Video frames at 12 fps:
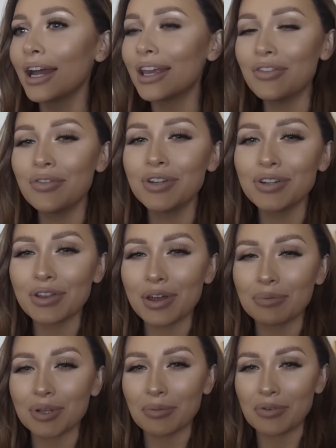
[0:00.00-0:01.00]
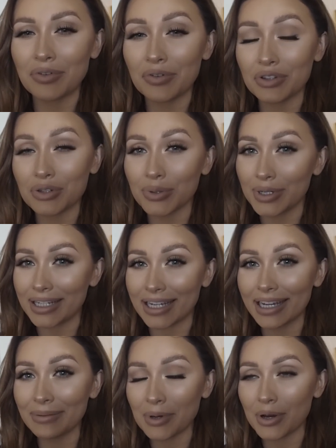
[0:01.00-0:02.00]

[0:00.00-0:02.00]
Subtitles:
Give the video a thumbs up if you enjoyed it,